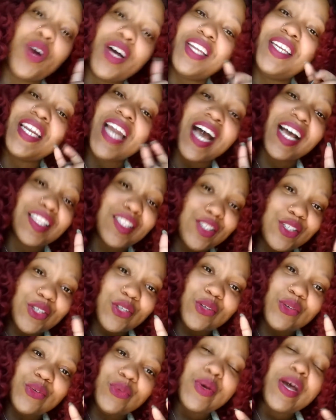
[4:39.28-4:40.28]
one, not
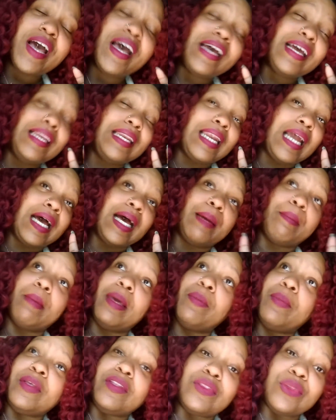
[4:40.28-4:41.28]
two, not
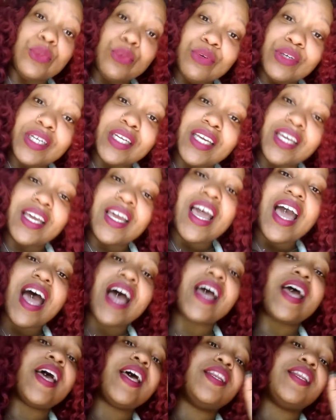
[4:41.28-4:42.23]
maybe three. I